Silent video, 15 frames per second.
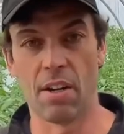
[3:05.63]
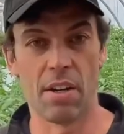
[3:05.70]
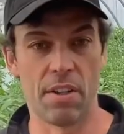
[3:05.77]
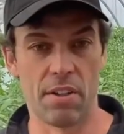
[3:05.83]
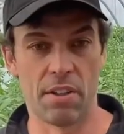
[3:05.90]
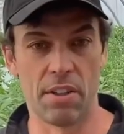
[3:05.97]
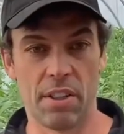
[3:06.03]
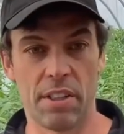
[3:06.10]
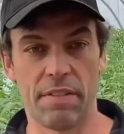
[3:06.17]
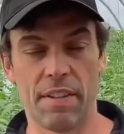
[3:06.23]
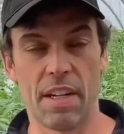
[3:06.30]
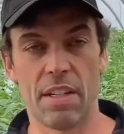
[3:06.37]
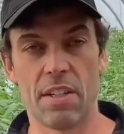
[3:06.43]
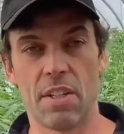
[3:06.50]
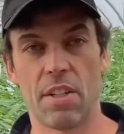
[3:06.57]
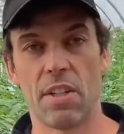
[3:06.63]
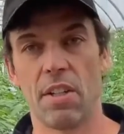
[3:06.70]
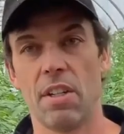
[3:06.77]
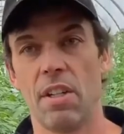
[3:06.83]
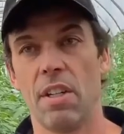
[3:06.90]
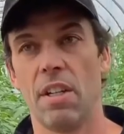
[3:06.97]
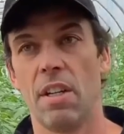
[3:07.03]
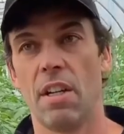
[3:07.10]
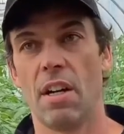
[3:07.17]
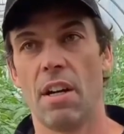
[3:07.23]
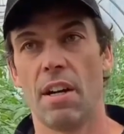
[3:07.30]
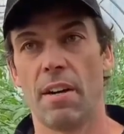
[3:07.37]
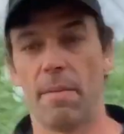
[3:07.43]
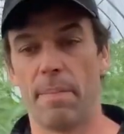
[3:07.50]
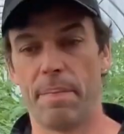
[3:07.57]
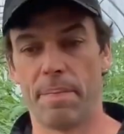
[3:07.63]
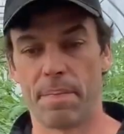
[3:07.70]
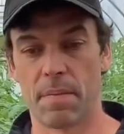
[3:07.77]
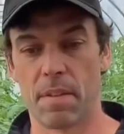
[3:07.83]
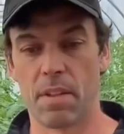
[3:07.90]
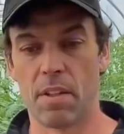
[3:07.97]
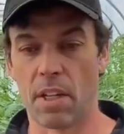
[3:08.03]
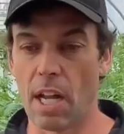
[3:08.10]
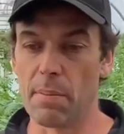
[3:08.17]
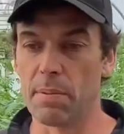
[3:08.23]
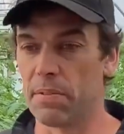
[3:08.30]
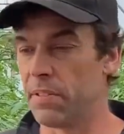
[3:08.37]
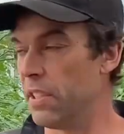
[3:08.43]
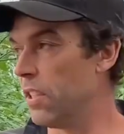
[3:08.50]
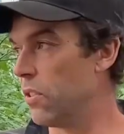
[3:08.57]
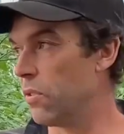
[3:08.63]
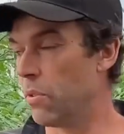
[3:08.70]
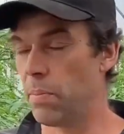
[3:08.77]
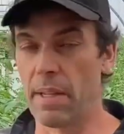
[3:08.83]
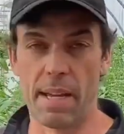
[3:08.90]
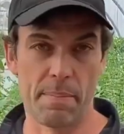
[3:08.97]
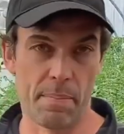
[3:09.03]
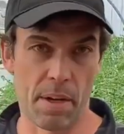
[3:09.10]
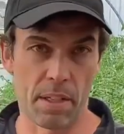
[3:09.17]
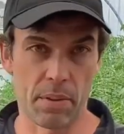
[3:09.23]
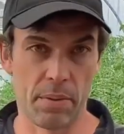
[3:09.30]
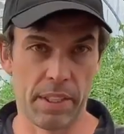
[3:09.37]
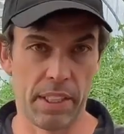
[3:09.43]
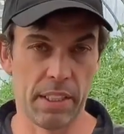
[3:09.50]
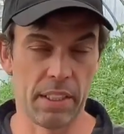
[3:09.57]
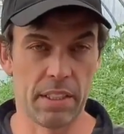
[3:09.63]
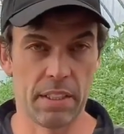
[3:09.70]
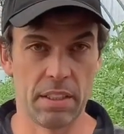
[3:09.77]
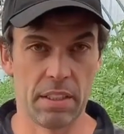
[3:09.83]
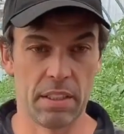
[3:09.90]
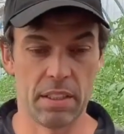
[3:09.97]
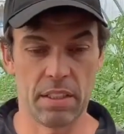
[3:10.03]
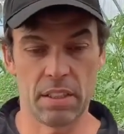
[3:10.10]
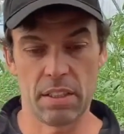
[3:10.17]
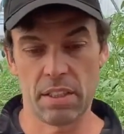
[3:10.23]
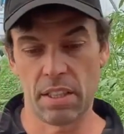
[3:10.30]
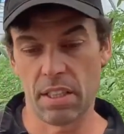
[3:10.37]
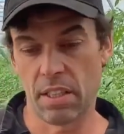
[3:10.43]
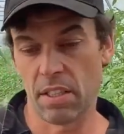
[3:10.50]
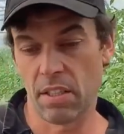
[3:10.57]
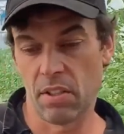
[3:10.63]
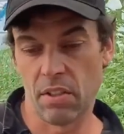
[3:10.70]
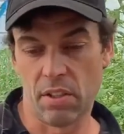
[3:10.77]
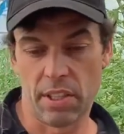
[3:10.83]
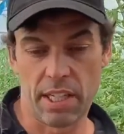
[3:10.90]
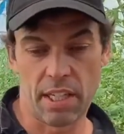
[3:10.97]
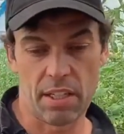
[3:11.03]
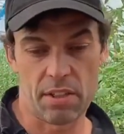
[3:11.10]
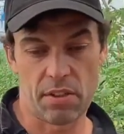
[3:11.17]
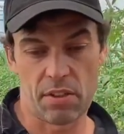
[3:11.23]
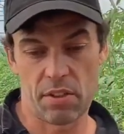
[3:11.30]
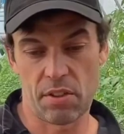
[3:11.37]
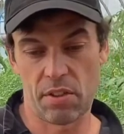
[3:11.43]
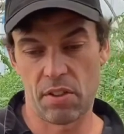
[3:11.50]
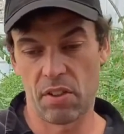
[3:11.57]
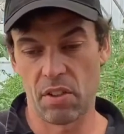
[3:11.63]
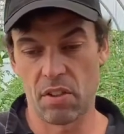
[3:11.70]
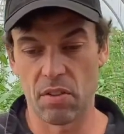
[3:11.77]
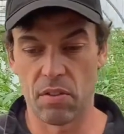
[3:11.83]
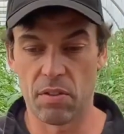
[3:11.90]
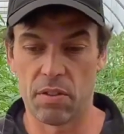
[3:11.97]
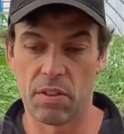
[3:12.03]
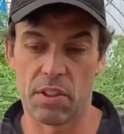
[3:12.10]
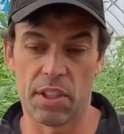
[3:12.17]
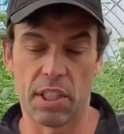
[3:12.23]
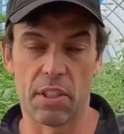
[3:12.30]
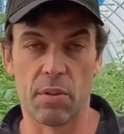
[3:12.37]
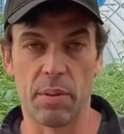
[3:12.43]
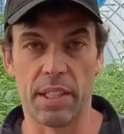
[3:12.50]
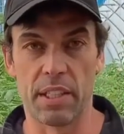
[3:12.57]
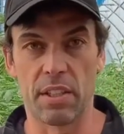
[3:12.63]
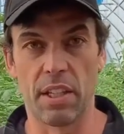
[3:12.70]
other early veg. A couple fields we'll plant buckwheat to get us 6 weeks